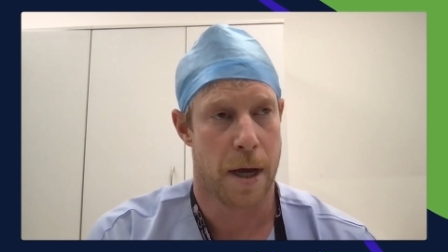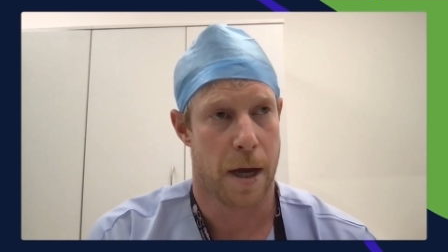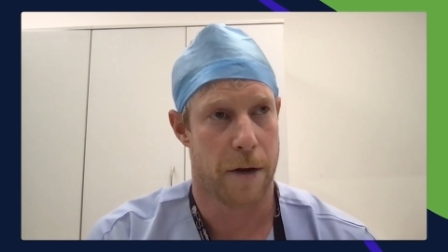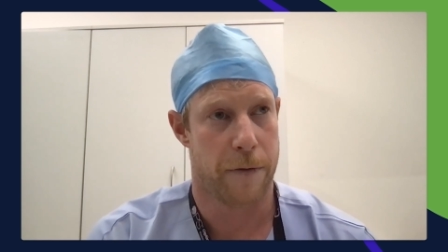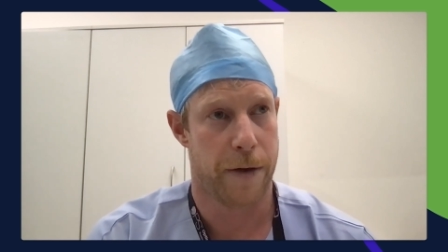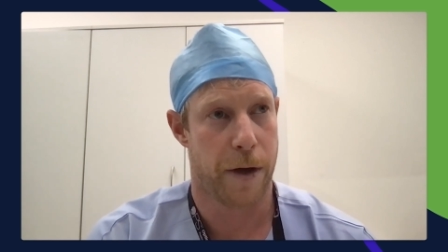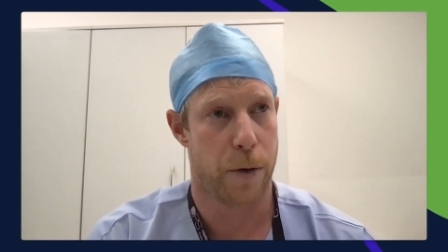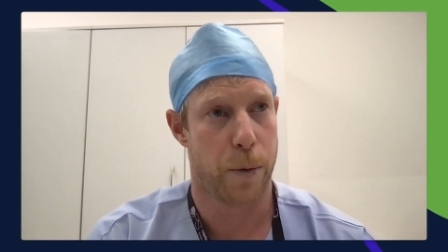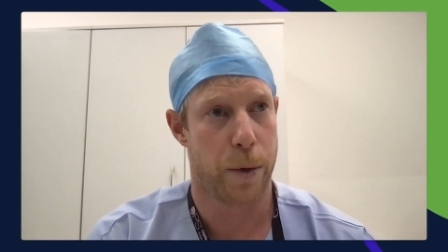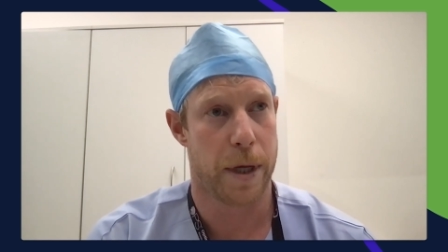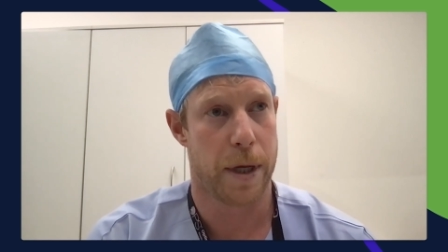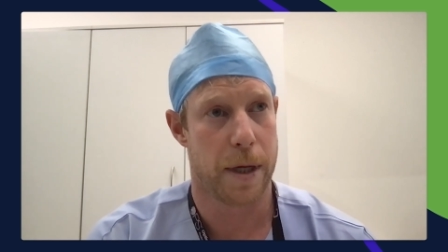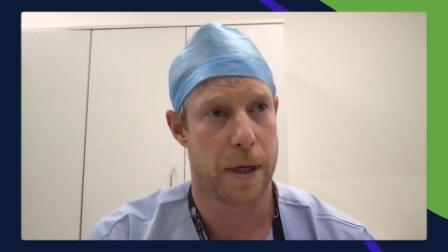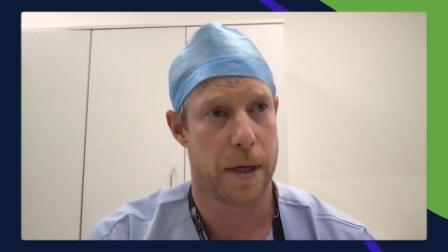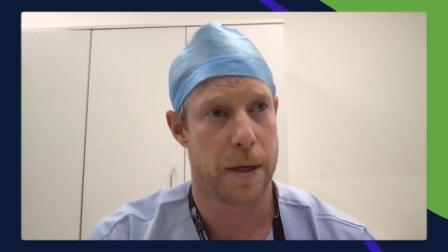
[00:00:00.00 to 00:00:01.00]
And I thought
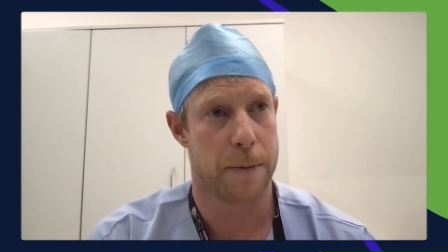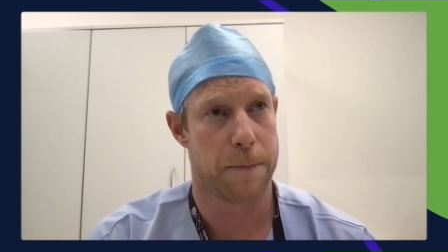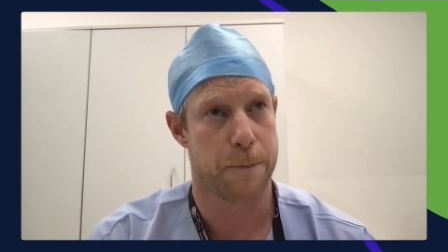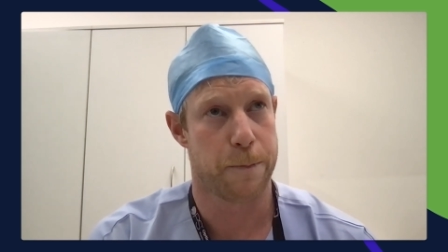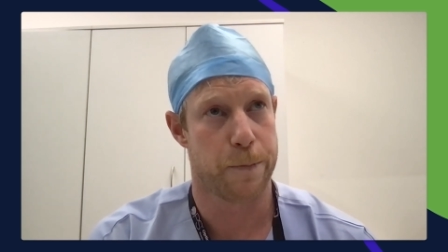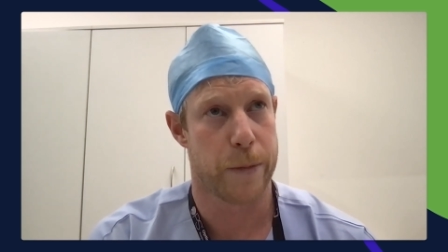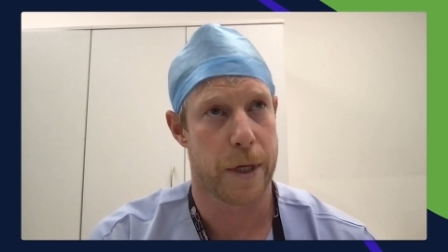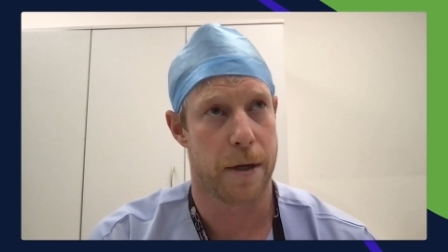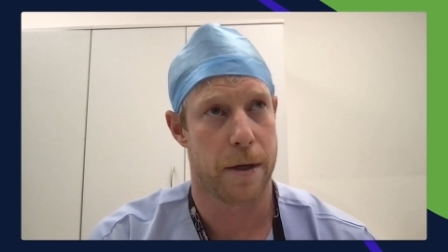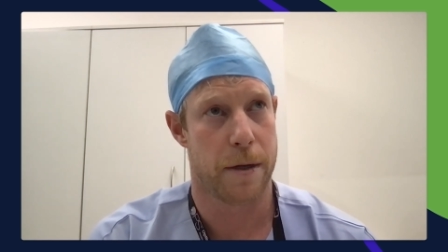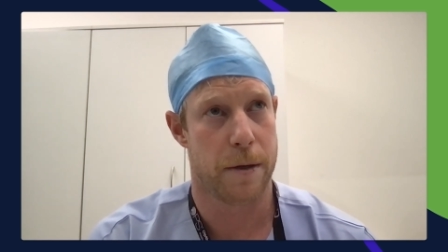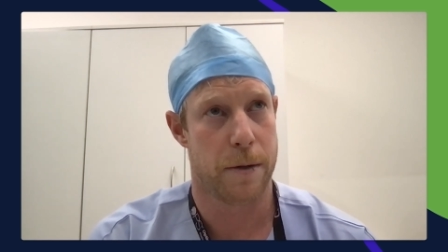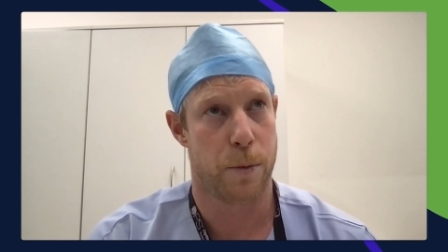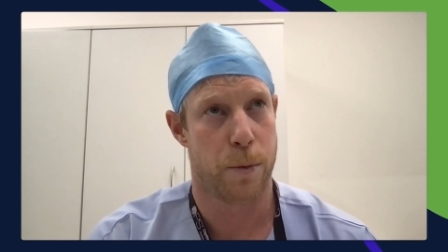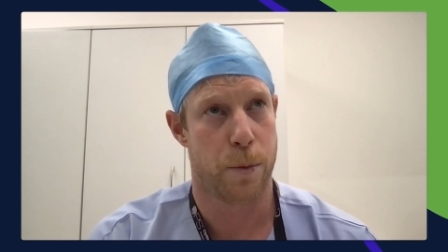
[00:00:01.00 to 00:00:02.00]
we
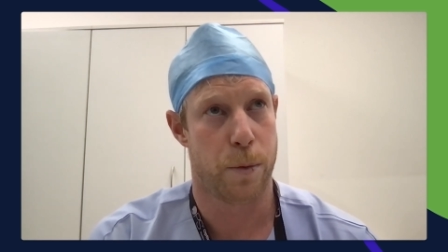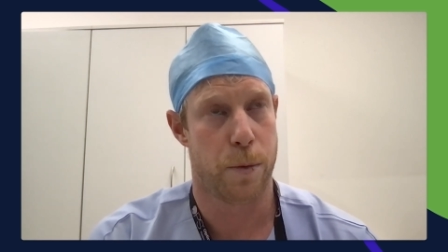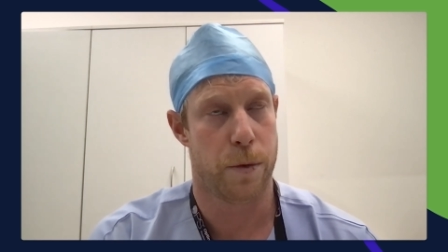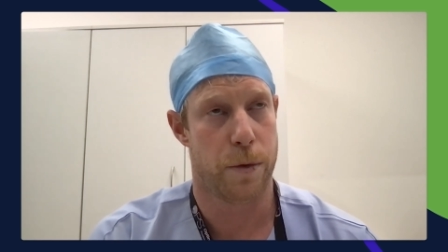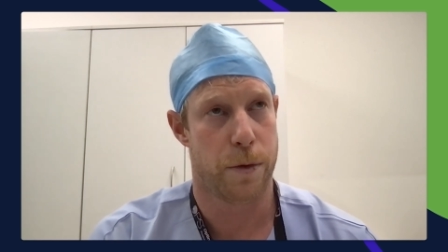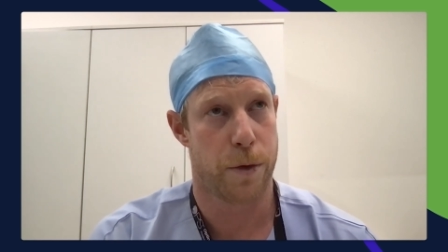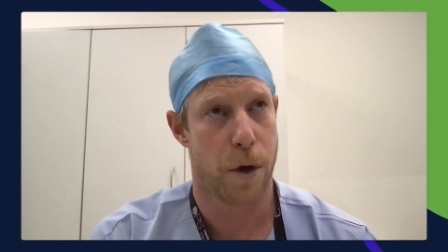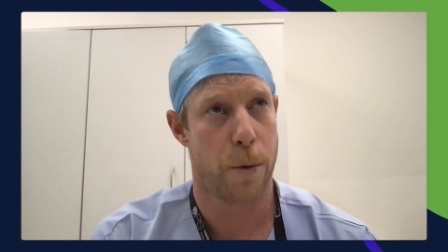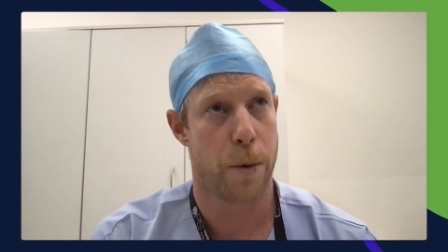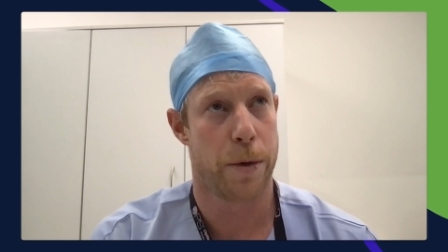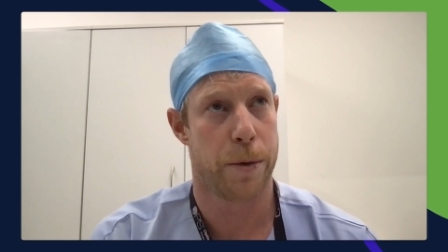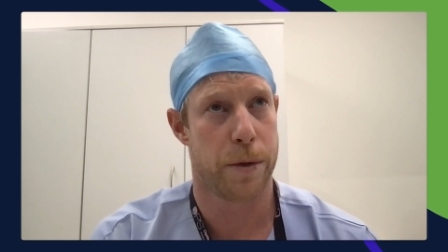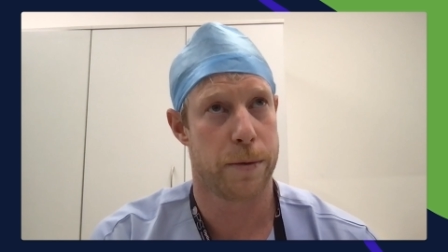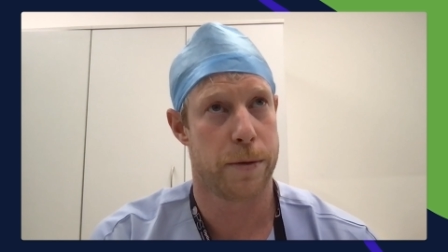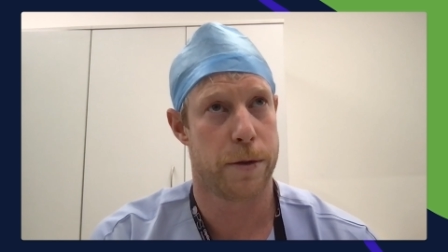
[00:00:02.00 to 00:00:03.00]

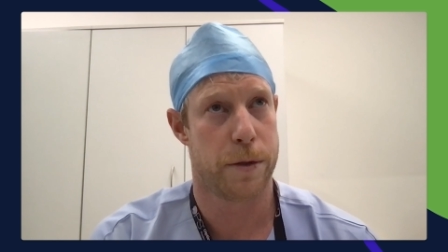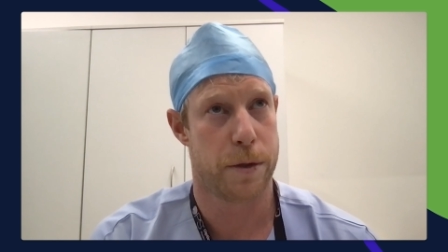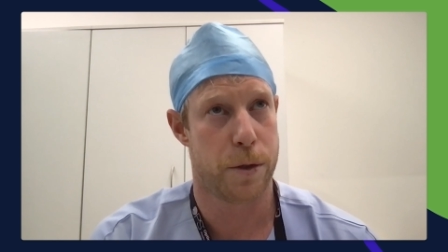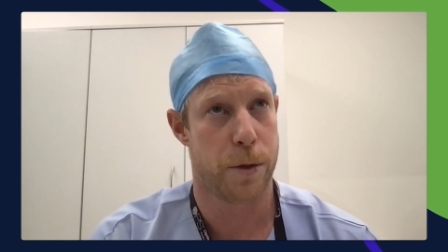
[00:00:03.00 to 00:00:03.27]
were